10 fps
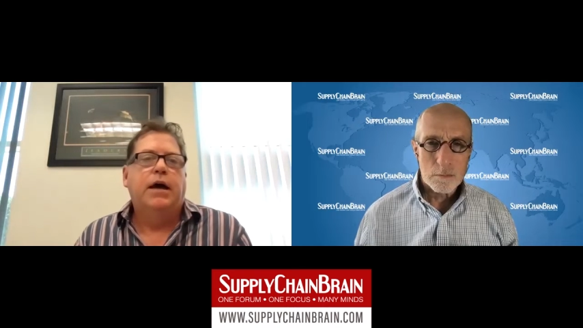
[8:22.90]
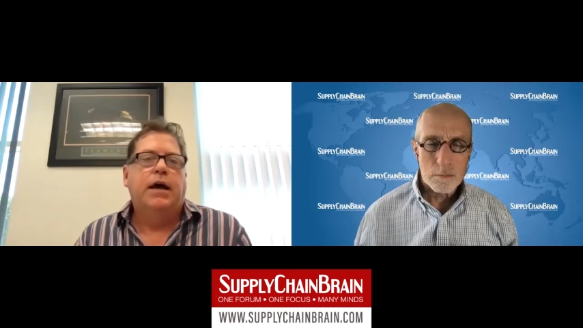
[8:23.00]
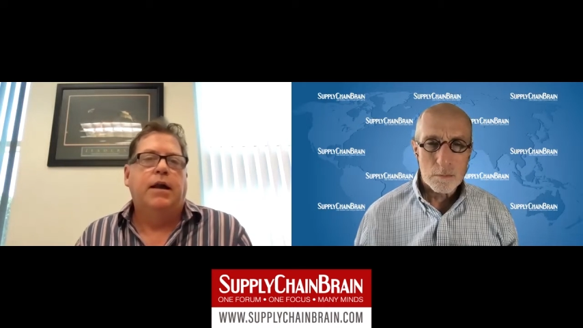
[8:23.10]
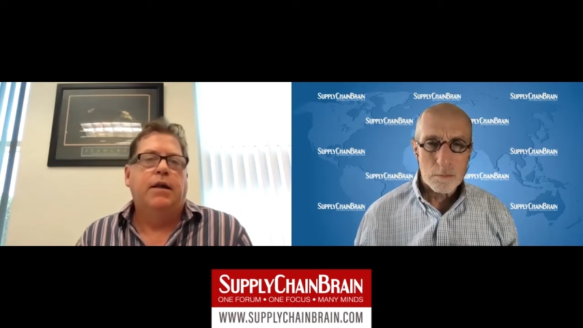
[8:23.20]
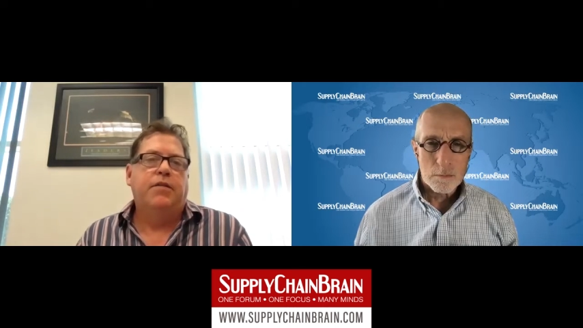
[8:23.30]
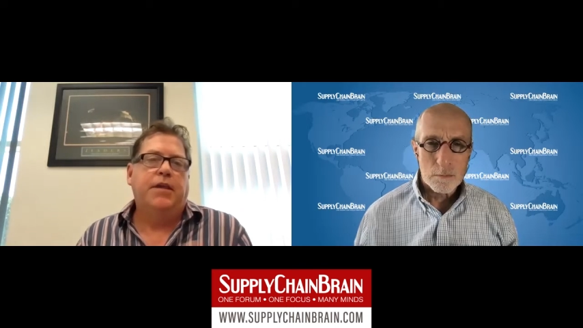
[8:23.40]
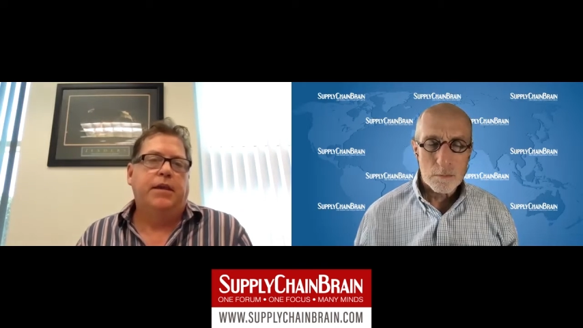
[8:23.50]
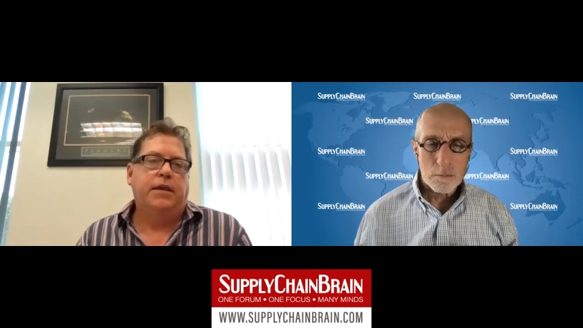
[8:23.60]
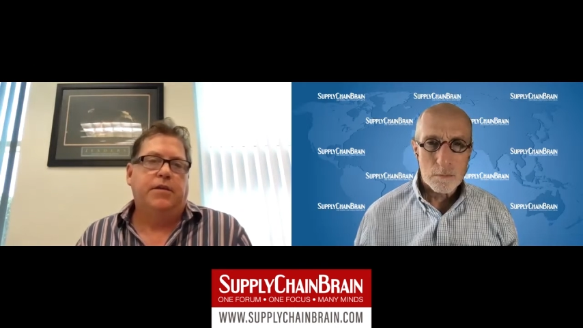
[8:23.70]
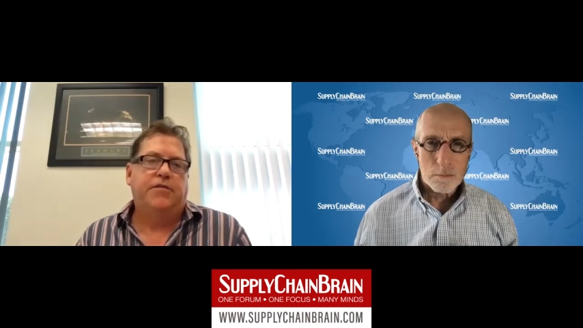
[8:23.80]
Speaker 1: uh,
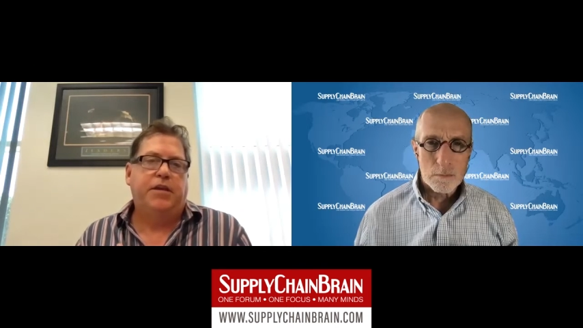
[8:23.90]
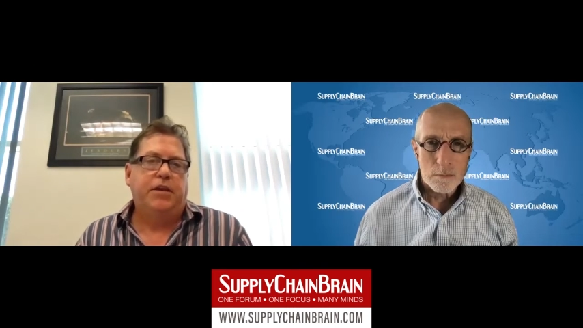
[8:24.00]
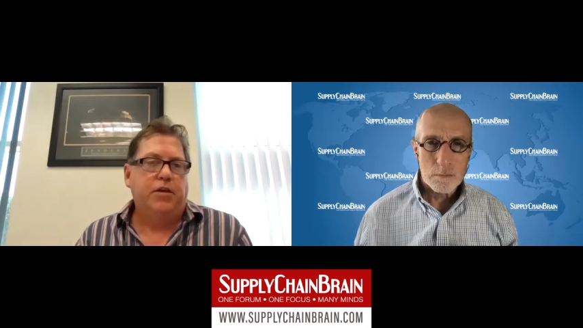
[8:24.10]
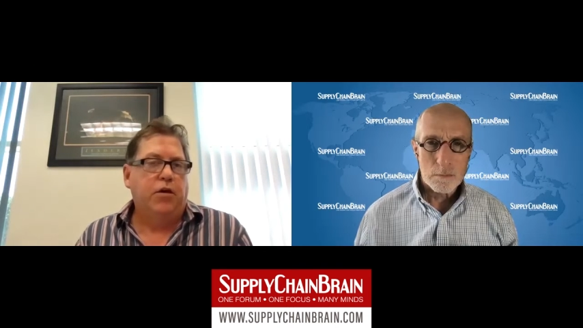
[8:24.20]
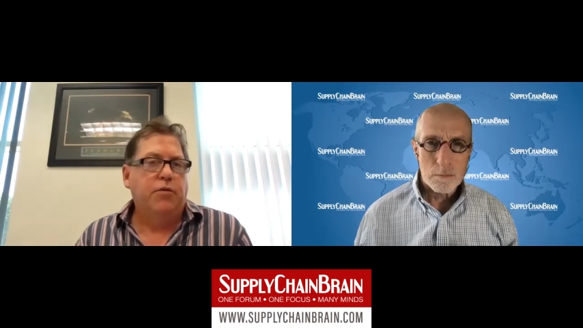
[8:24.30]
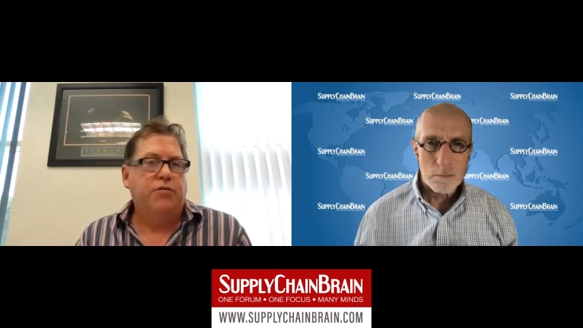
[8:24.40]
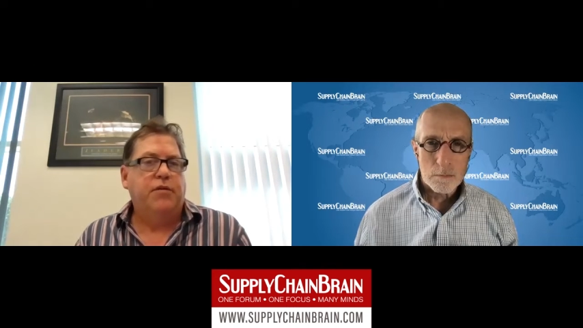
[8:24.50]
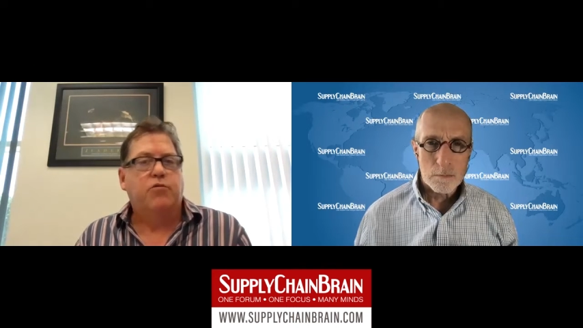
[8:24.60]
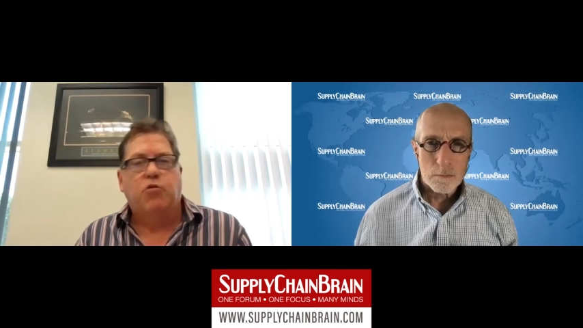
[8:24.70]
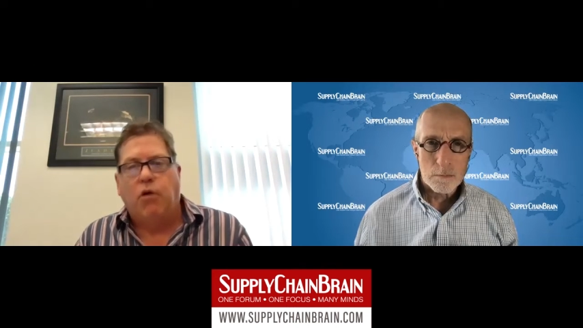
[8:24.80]
the C E
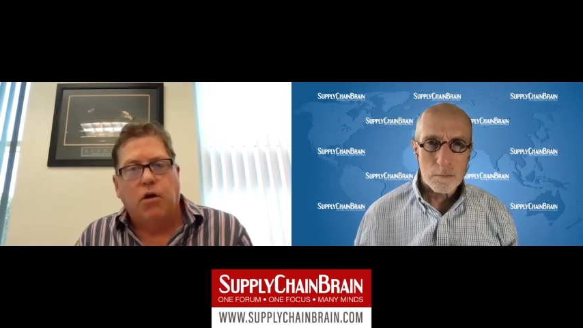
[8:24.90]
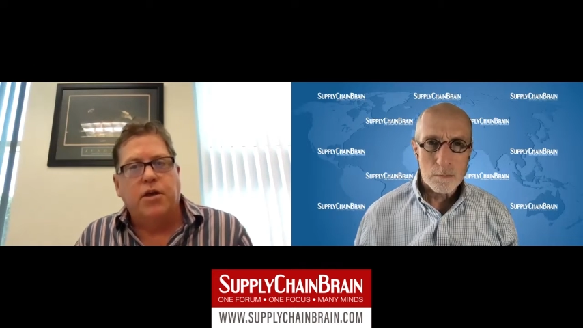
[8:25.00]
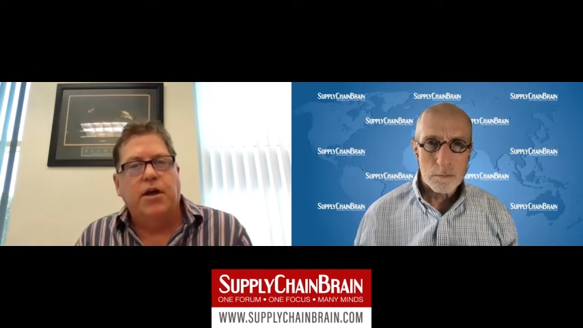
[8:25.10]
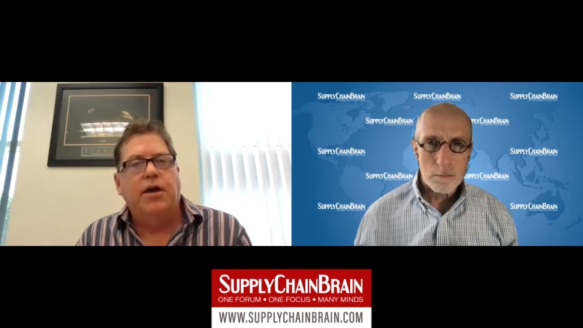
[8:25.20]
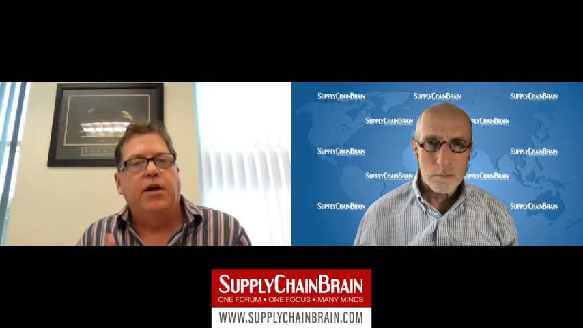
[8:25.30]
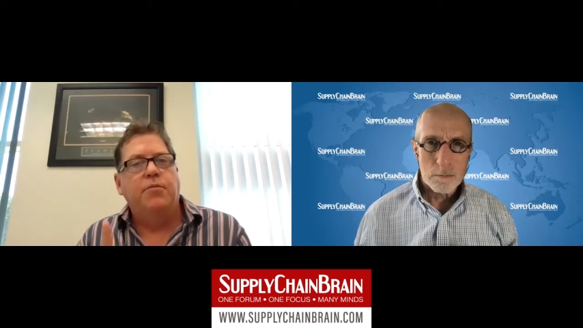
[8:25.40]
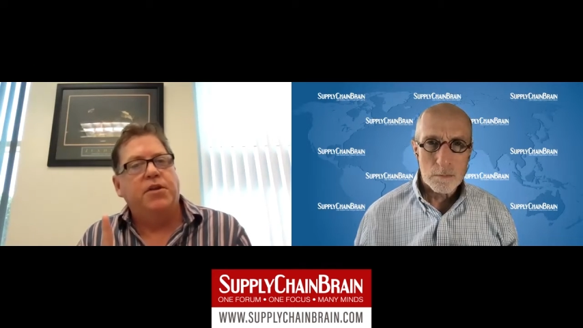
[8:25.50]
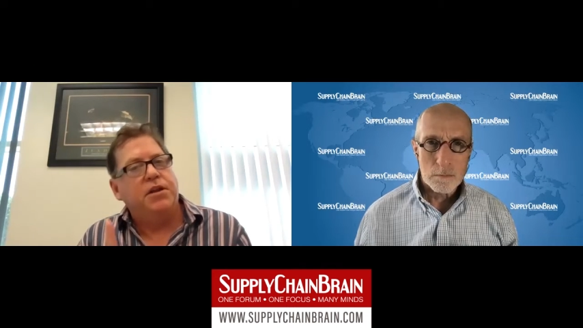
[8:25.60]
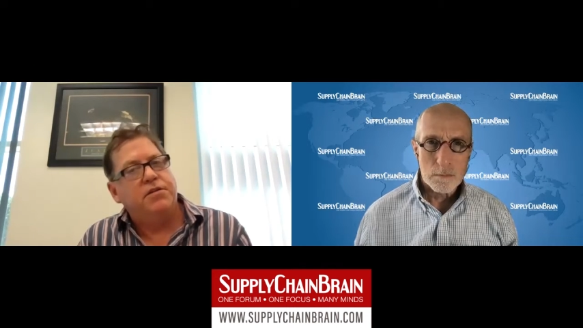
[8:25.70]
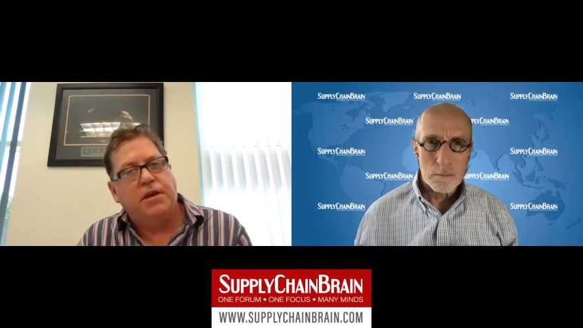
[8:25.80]
Os of
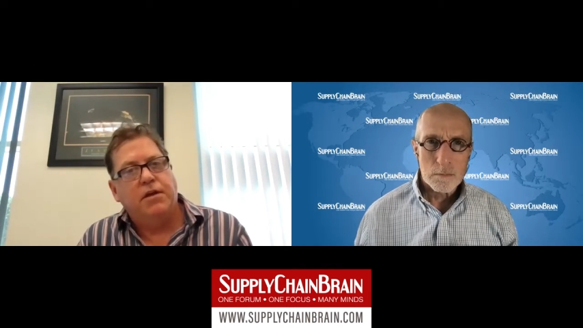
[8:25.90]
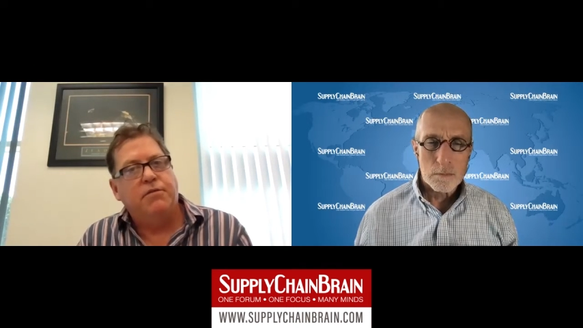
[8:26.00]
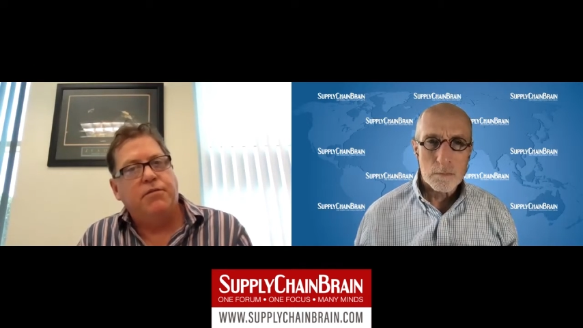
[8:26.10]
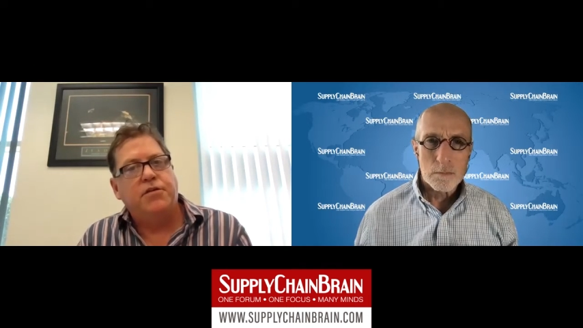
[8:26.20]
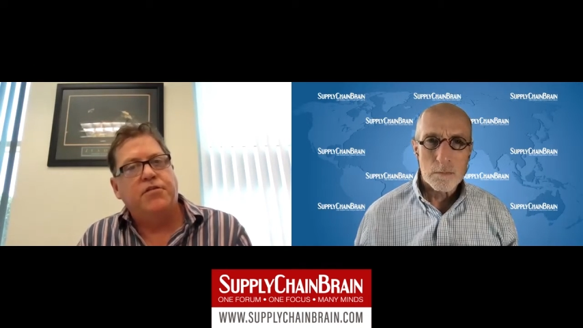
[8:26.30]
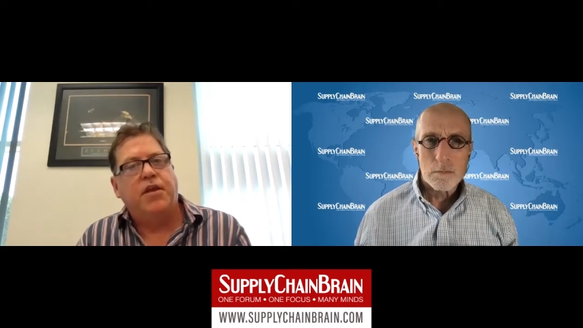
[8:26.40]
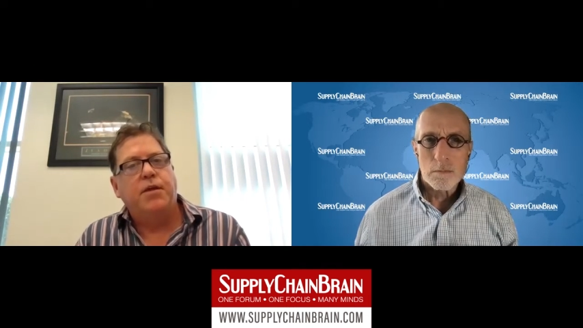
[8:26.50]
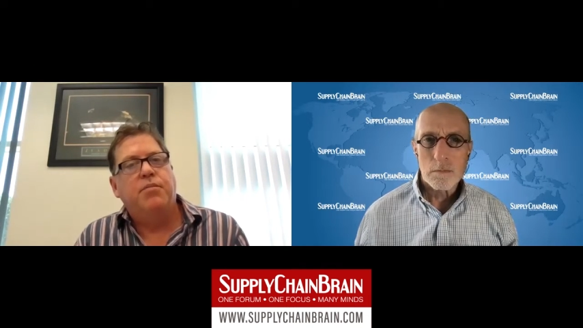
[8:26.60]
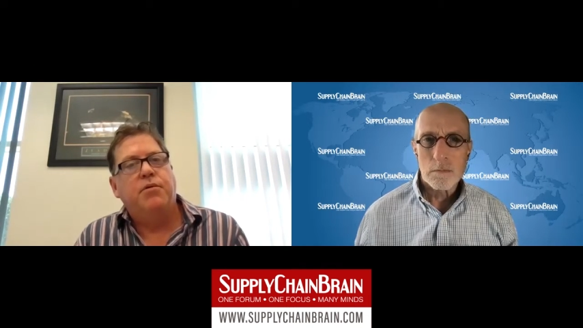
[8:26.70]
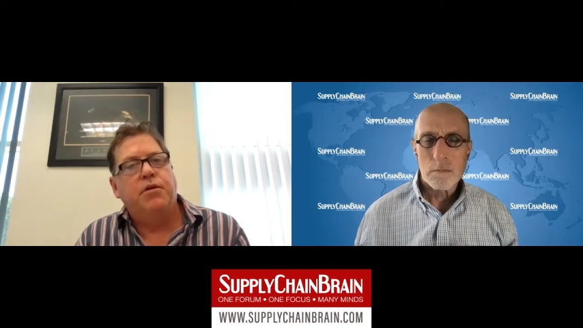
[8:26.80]
Qualcomm and Intel, for
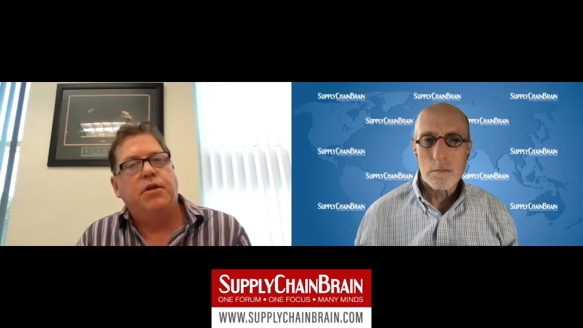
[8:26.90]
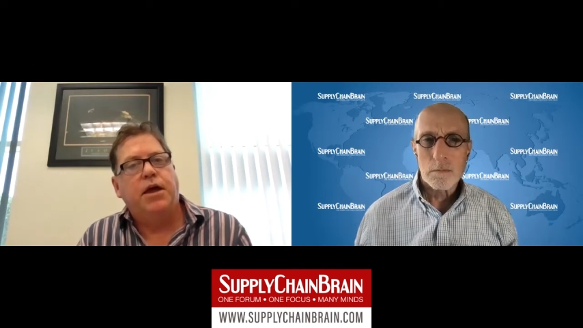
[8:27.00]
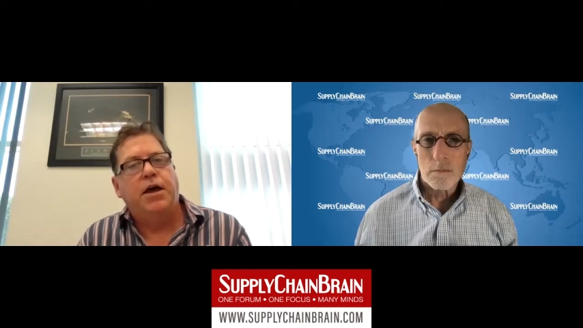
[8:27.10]
example,